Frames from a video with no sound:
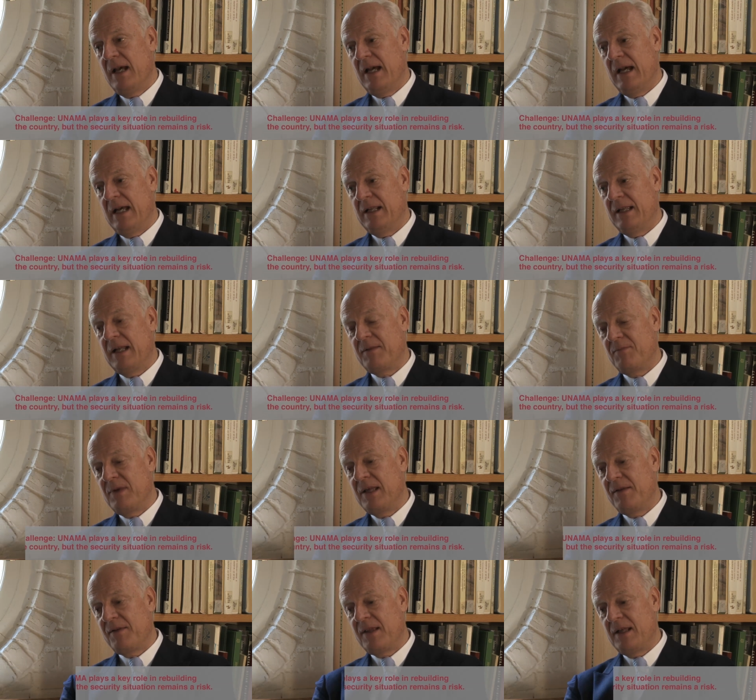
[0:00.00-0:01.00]
And that
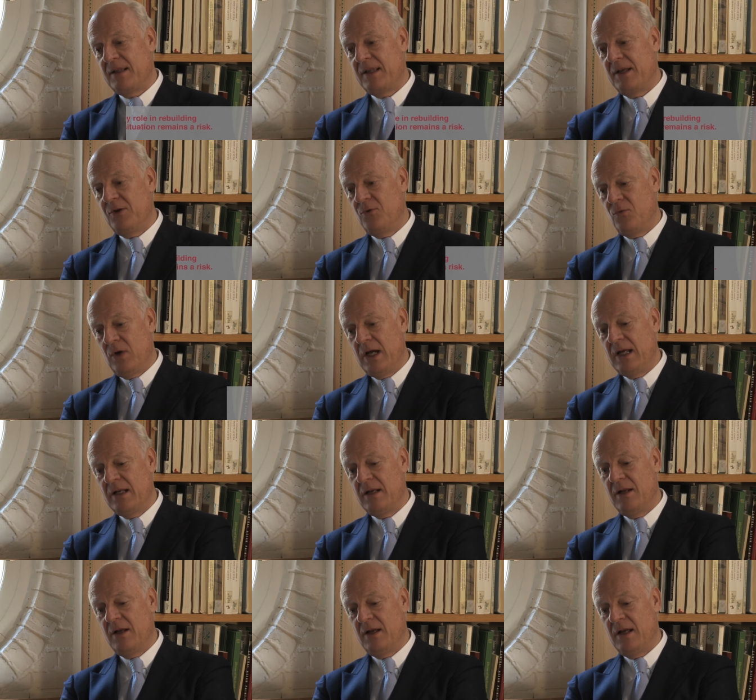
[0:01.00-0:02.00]
means that the
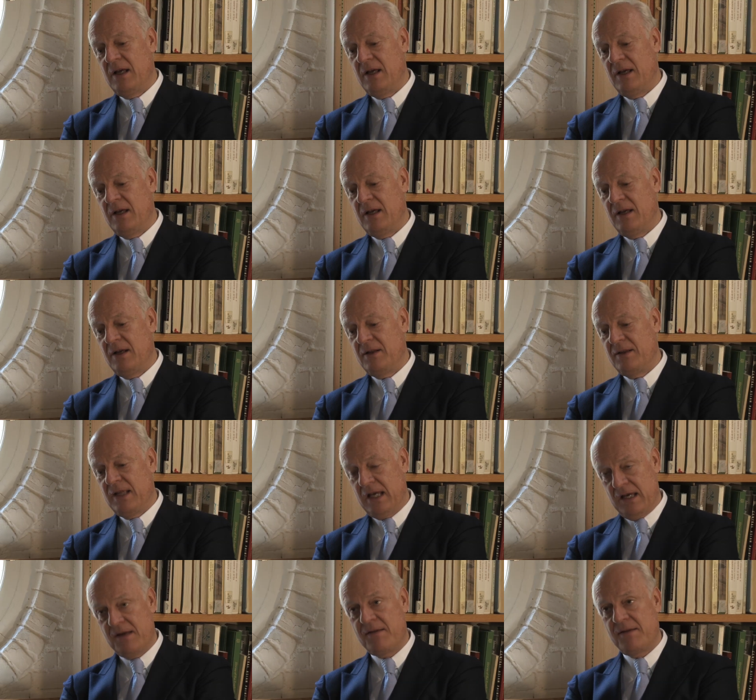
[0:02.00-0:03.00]
UN uh,
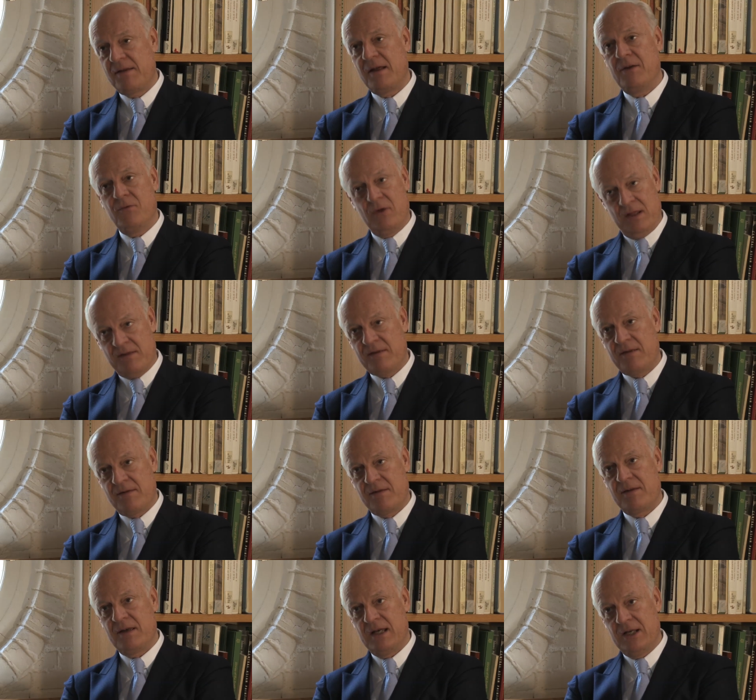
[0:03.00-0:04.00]
takes
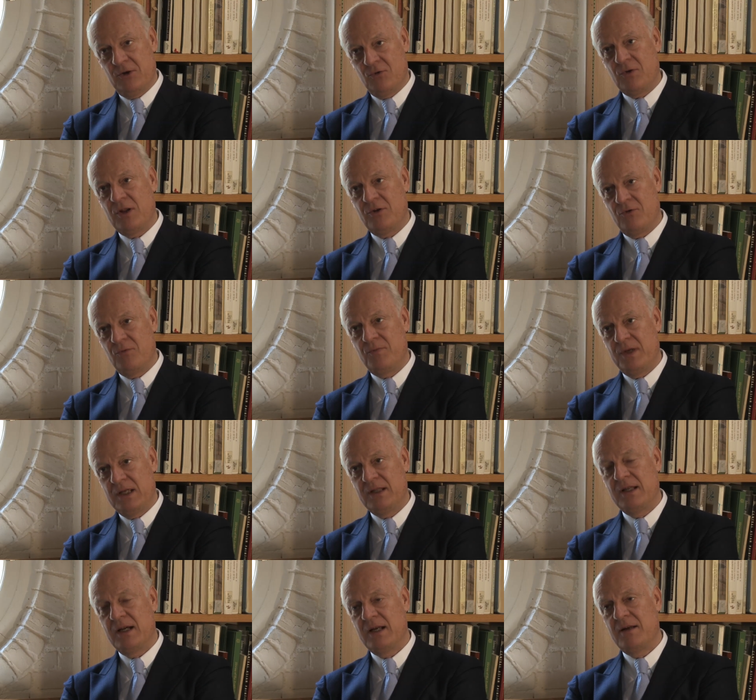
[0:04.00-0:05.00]
risks in order to
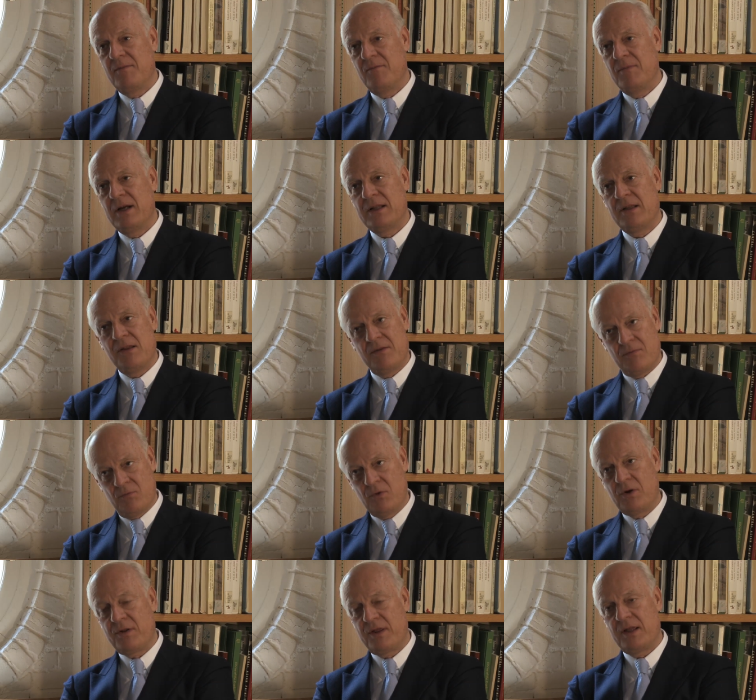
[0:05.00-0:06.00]
be there, but it's
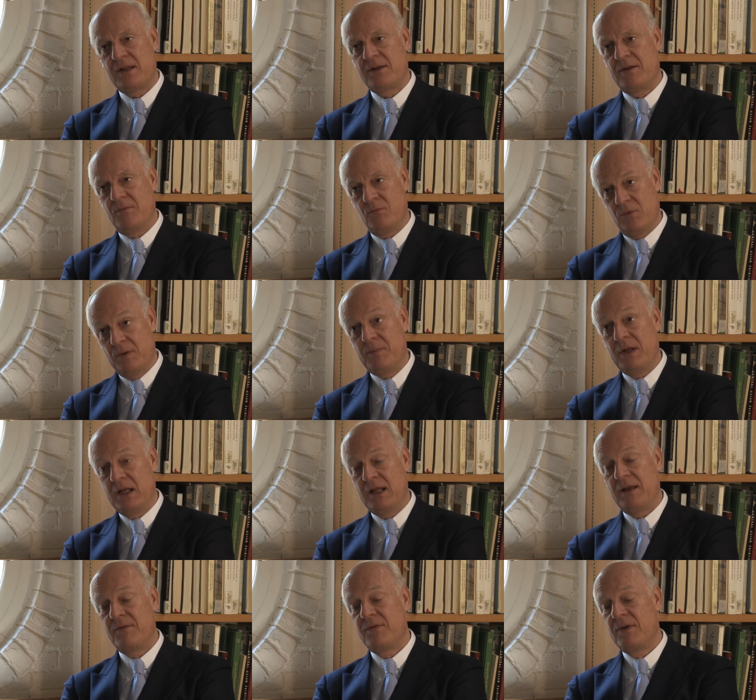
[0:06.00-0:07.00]
worth it, we
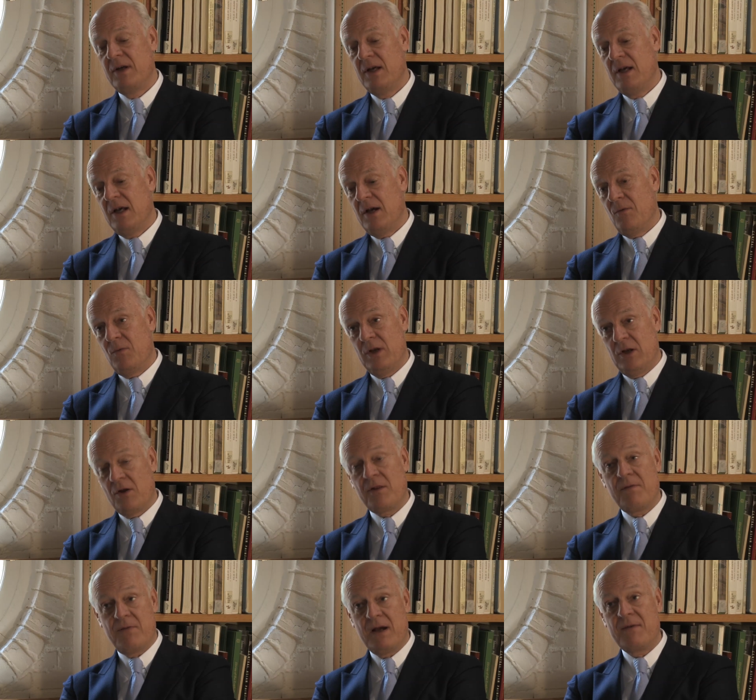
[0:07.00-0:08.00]
believe. We
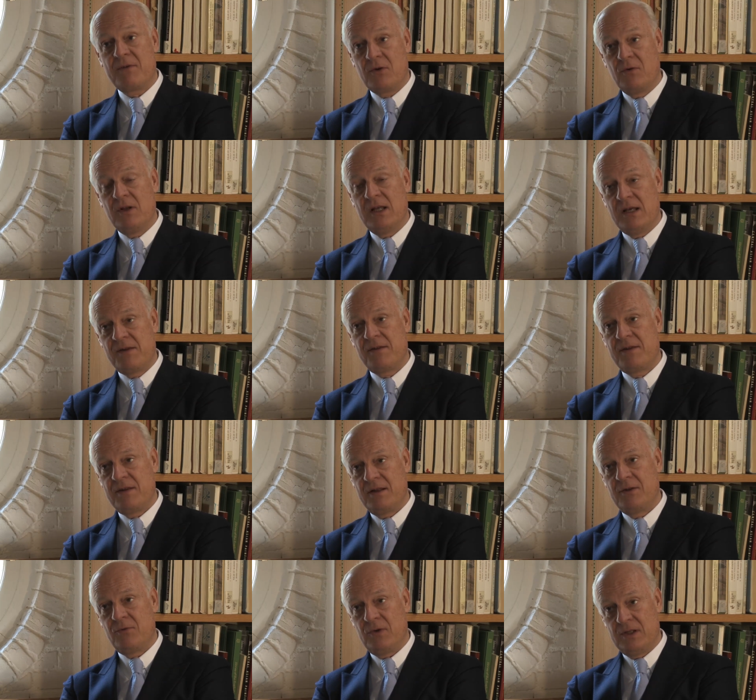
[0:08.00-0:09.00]
lost five colleagues
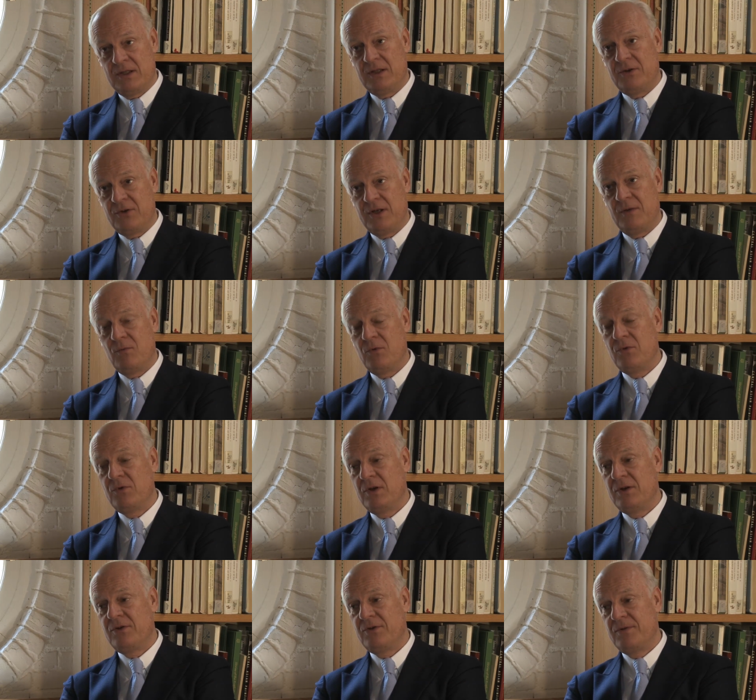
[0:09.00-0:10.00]
and 23
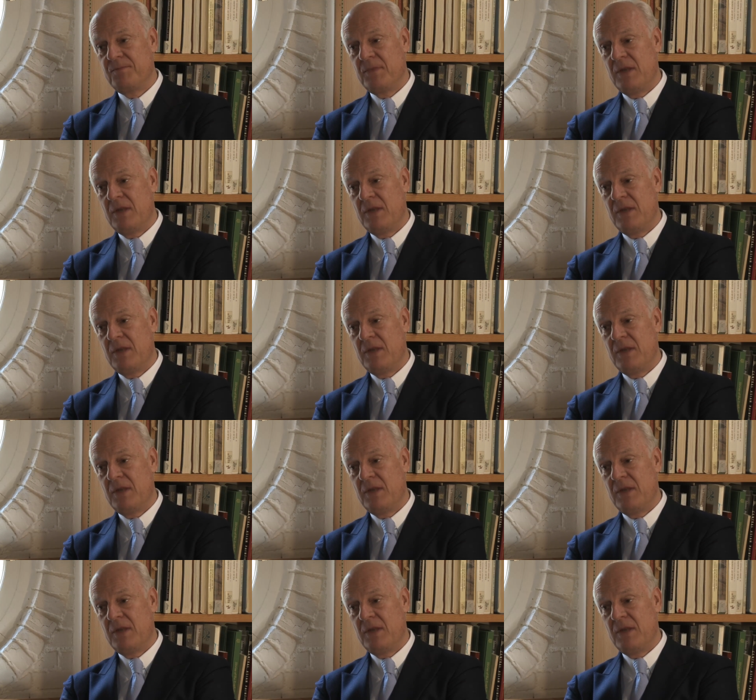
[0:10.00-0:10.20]
wounded,